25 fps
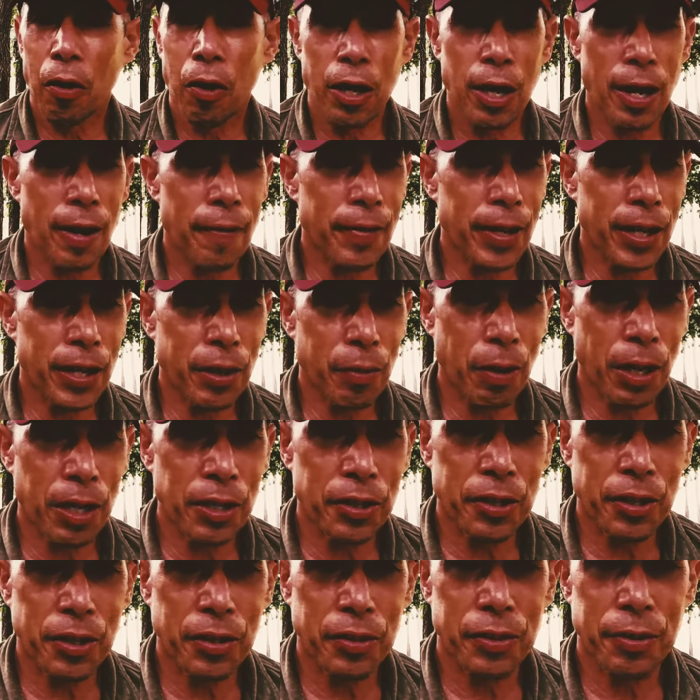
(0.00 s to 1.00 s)
or you have any
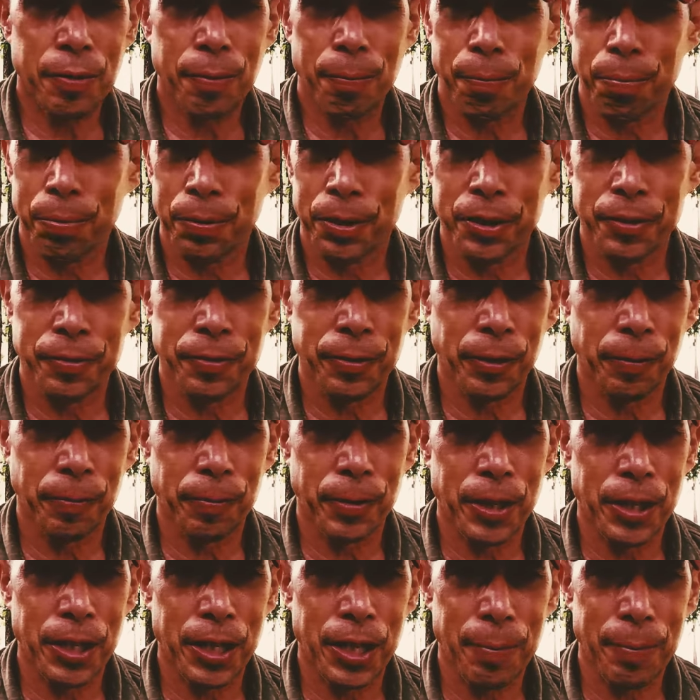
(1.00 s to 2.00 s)
questions, please feel
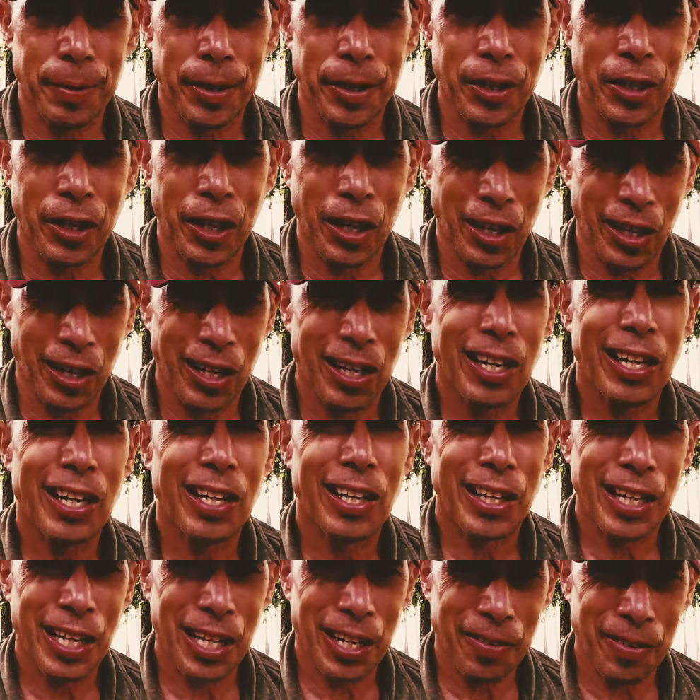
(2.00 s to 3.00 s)
free to give me a call.
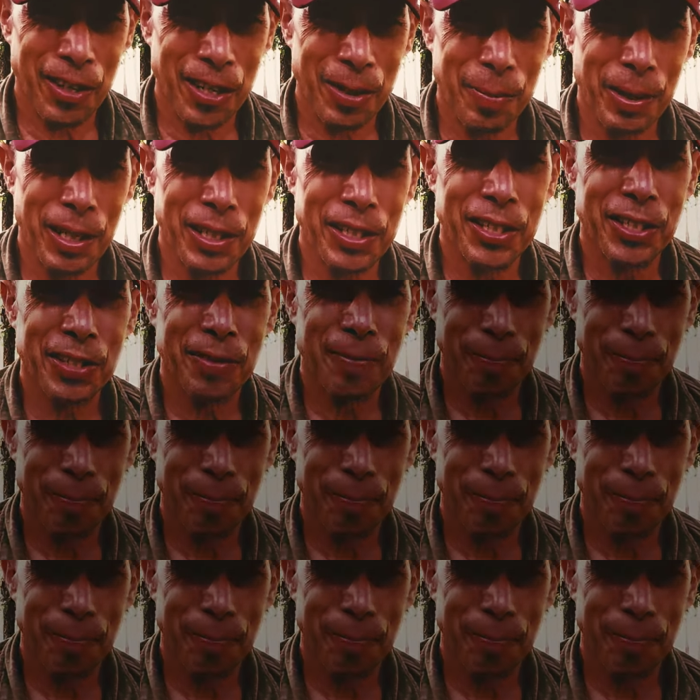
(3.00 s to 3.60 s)
Thank you very much.